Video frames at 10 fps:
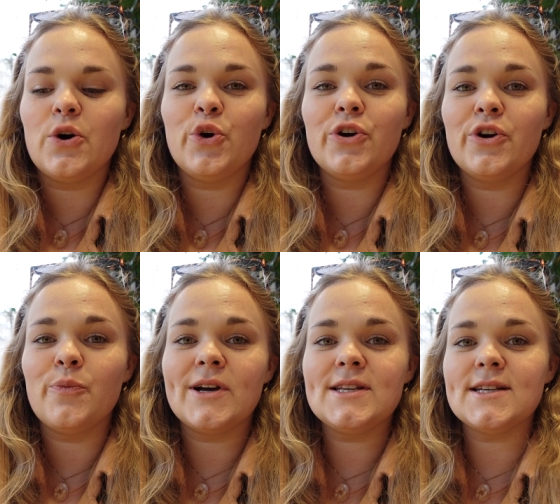Ordered
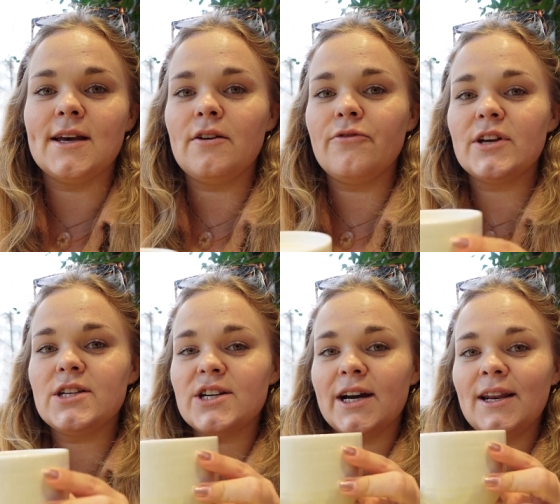myself a
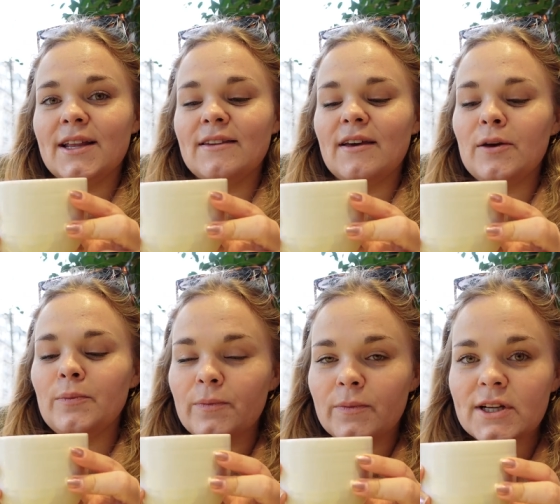chai latte.
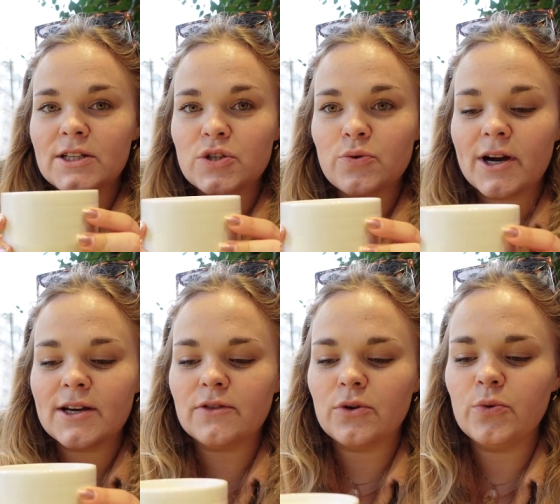Let's try
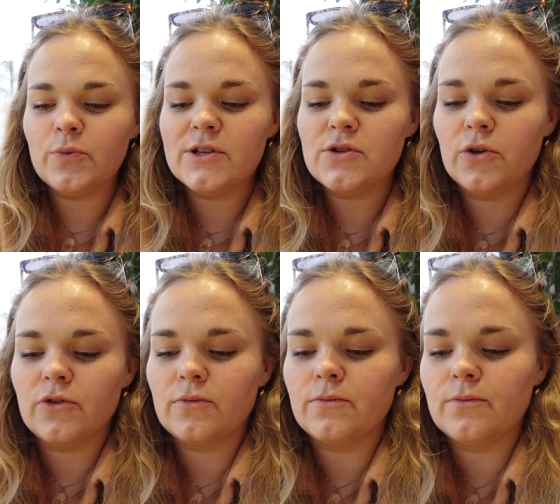it. Oh, it's
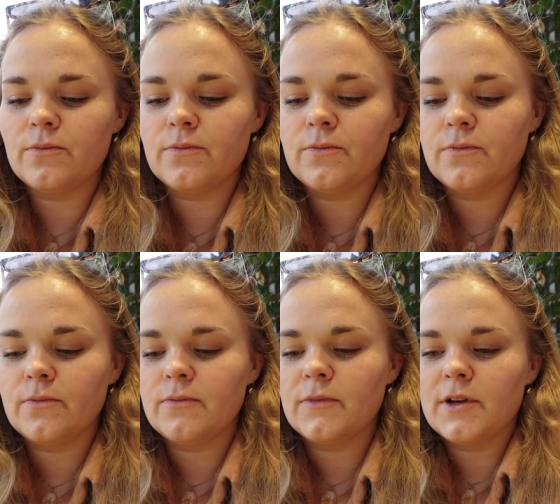hot.
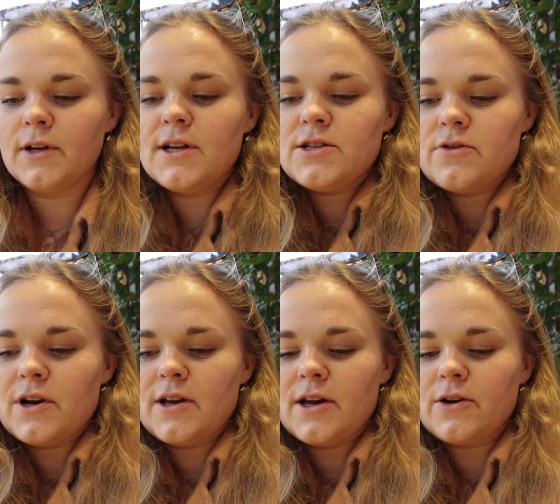Let's
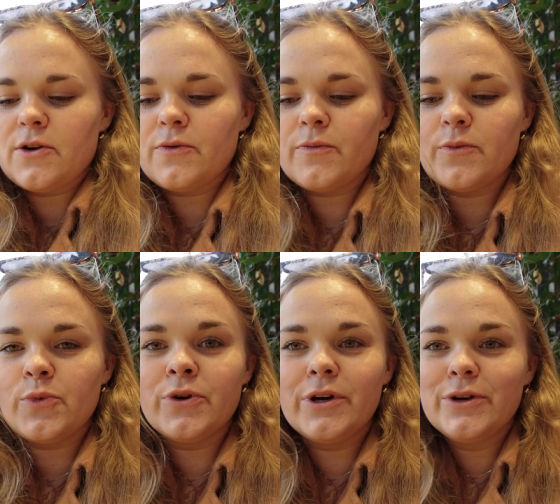try it. I don't know.
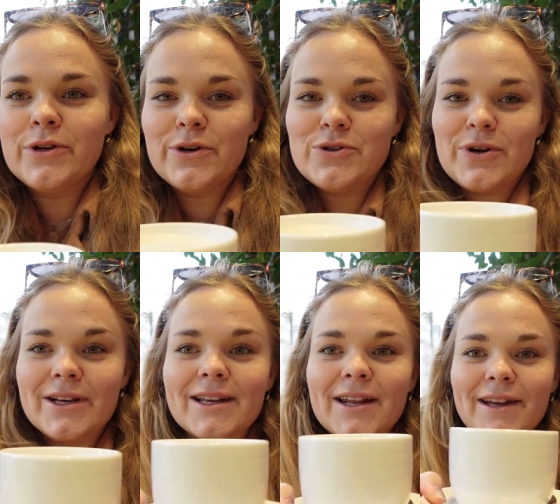
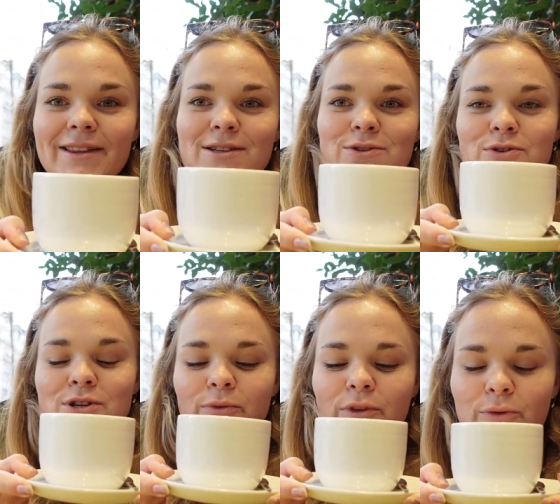Drink it like this or
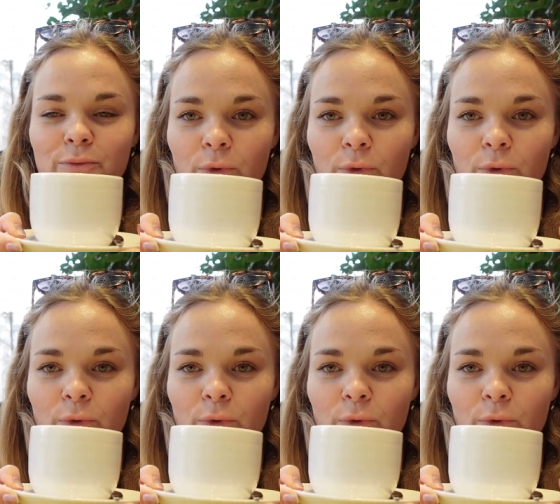something.